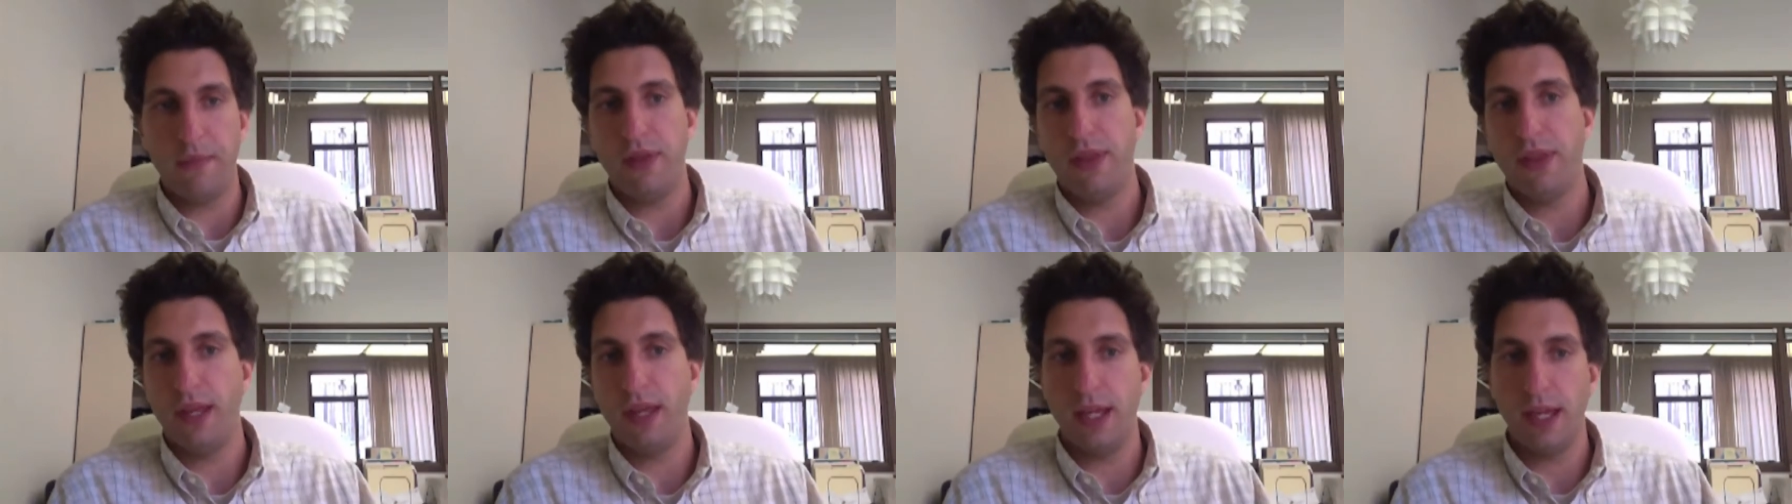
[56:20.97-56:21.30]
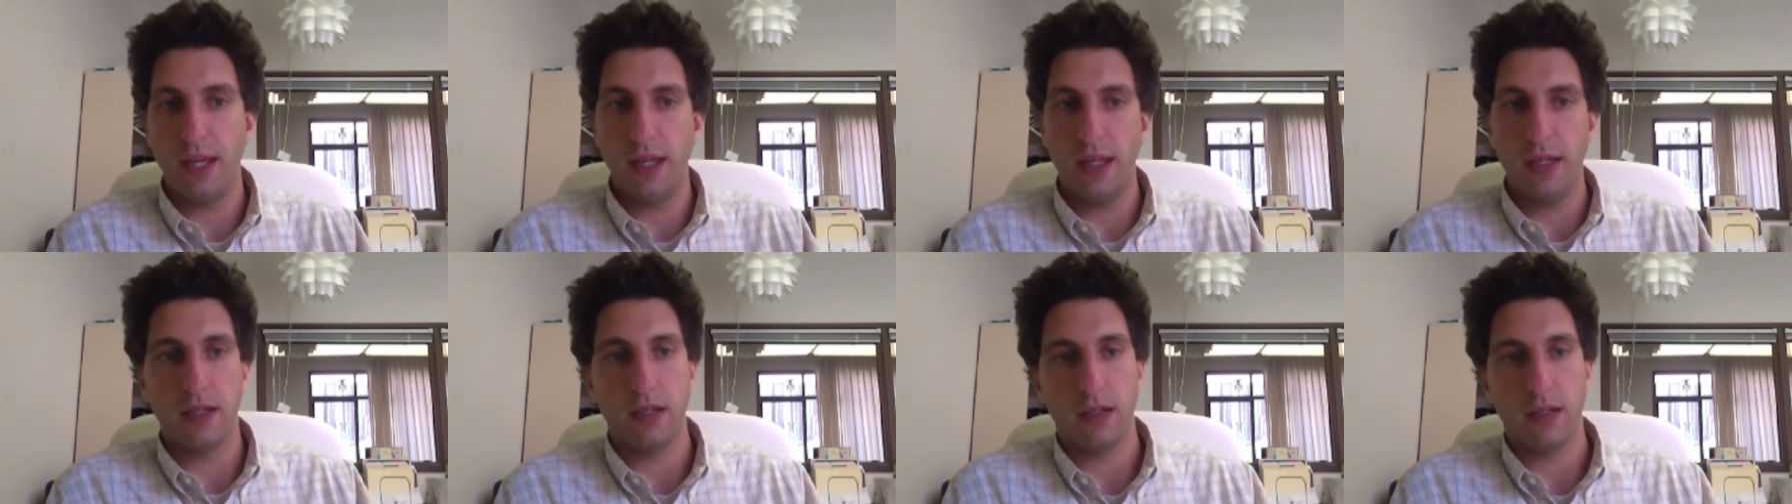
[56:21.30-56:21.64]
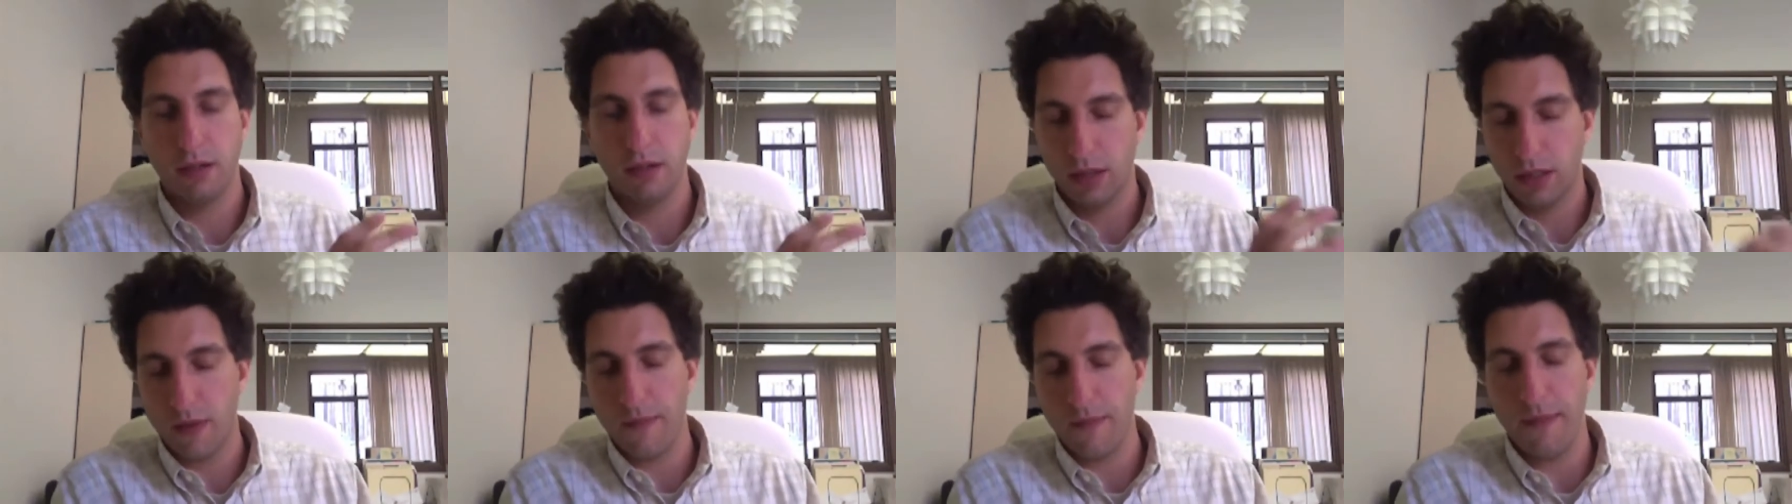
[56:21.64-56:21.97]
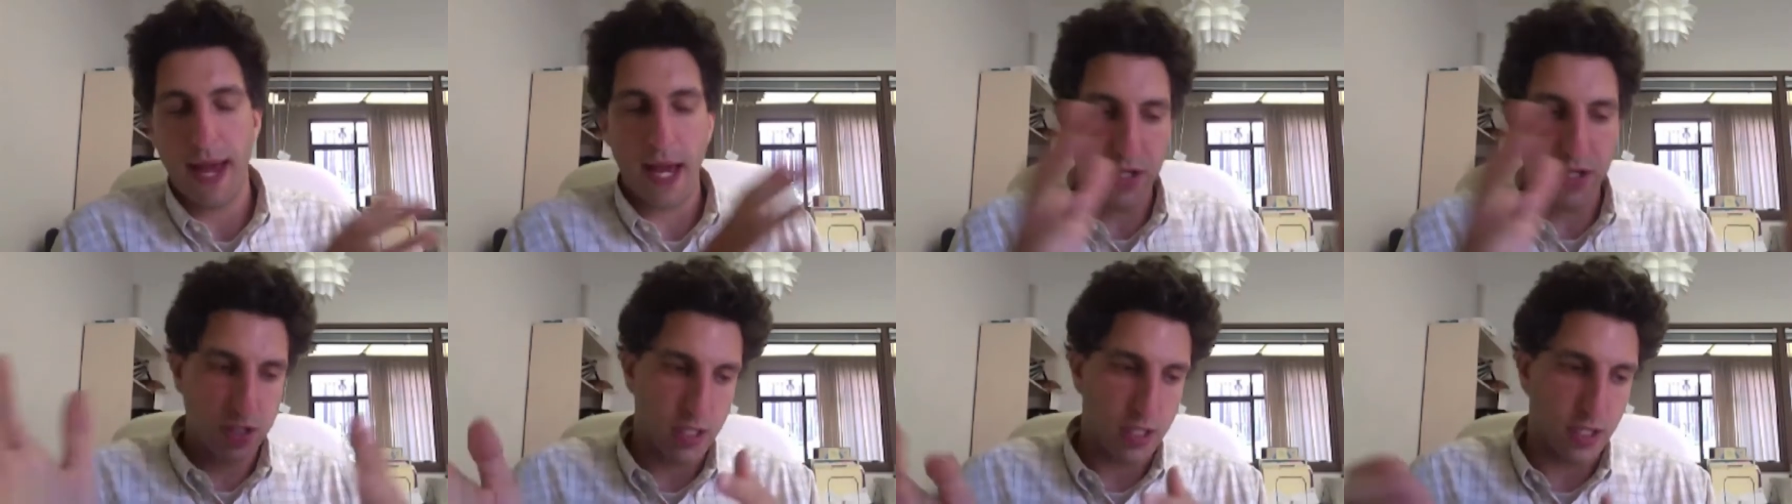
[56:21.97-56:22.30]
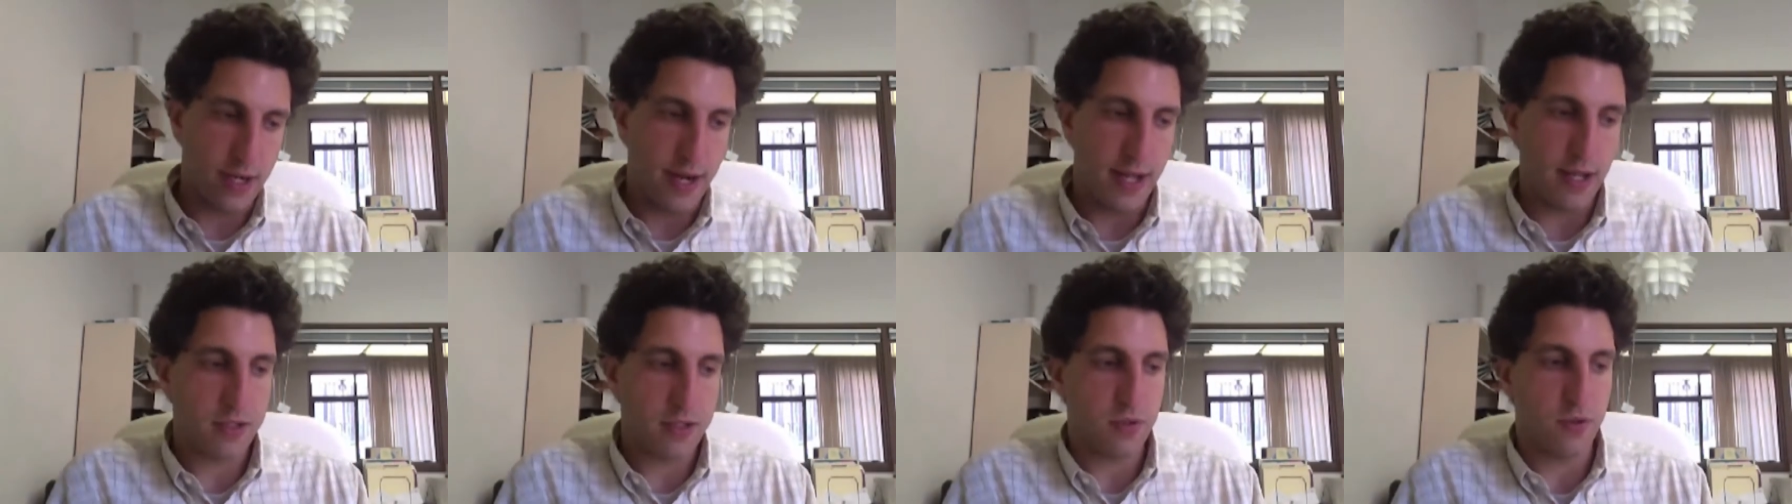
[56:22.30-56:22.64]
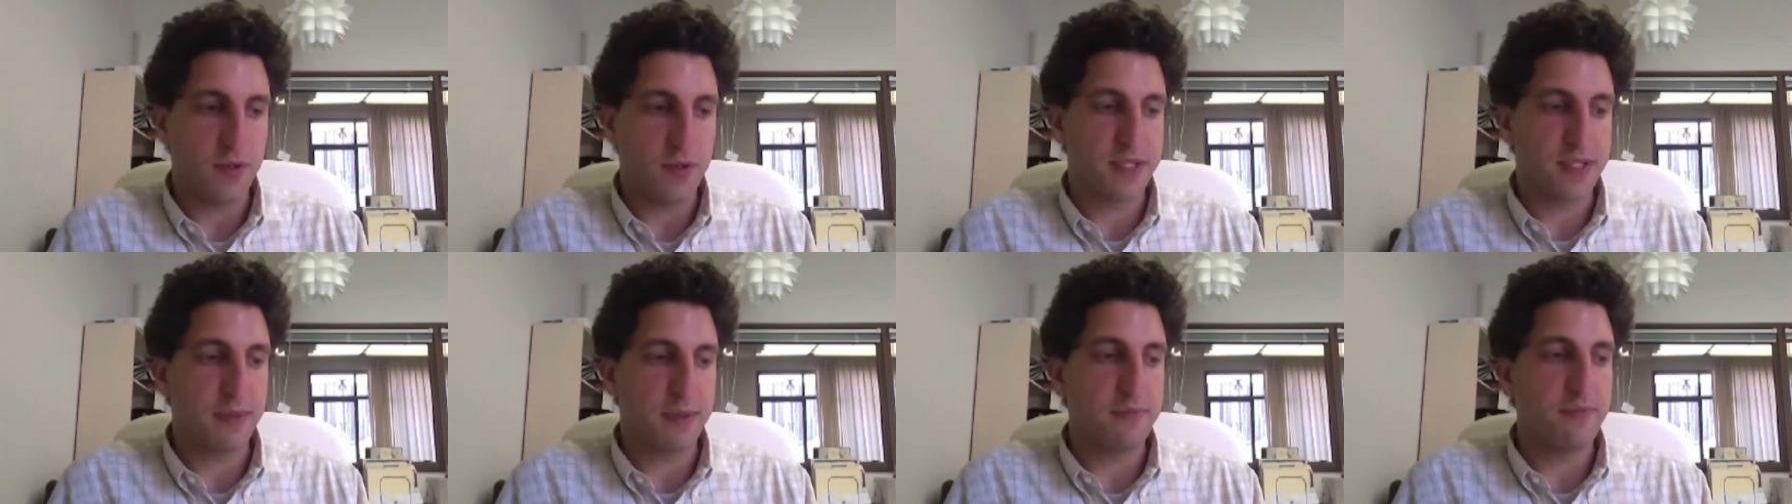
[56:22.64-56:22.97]
empathy and compassion and
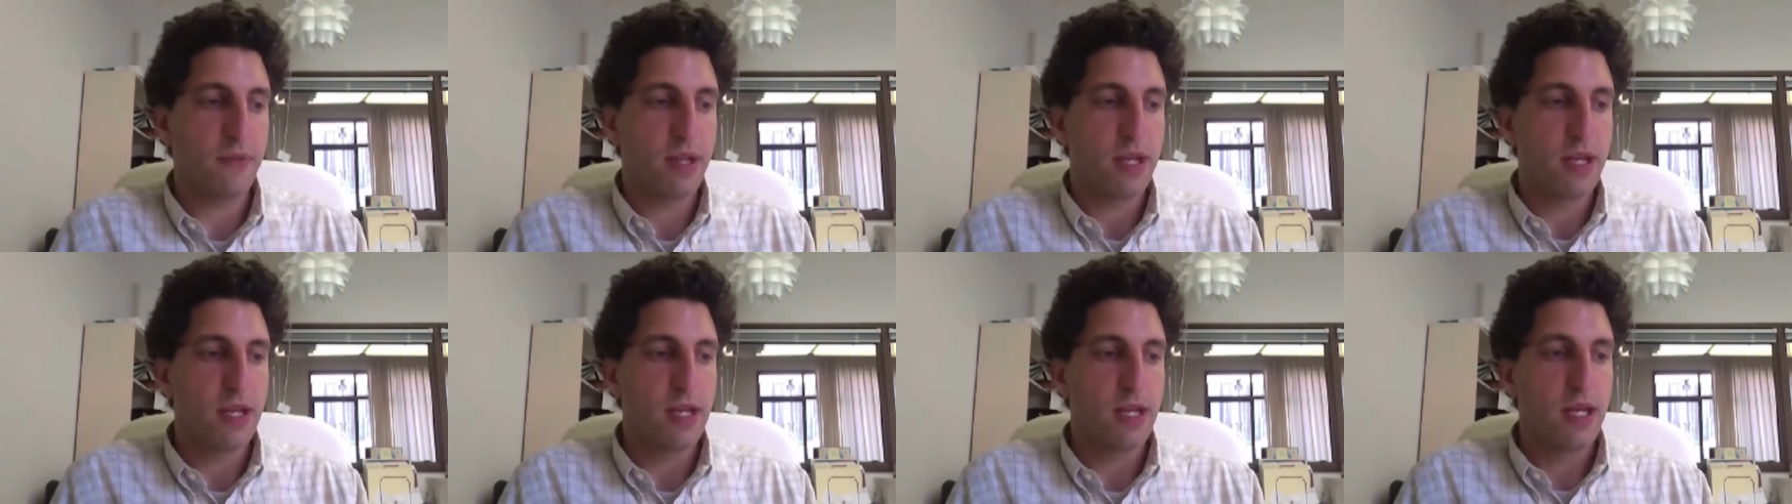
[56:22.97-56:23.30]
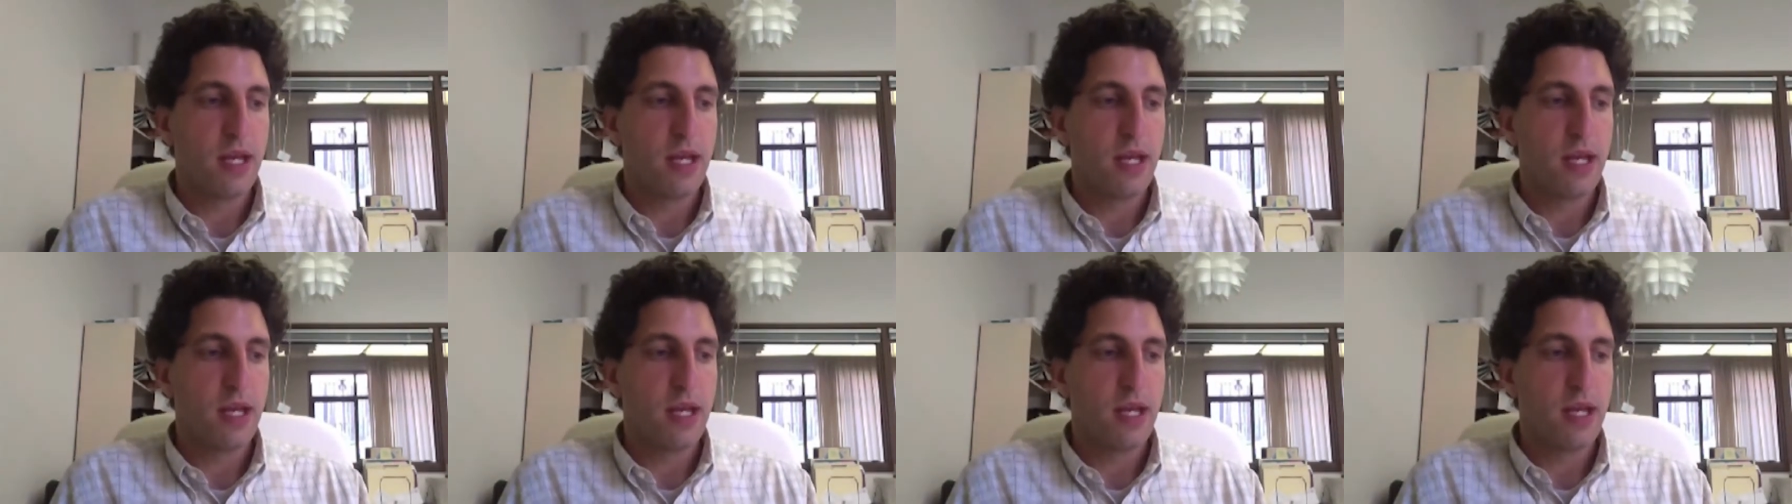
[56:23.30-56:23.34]
altruism.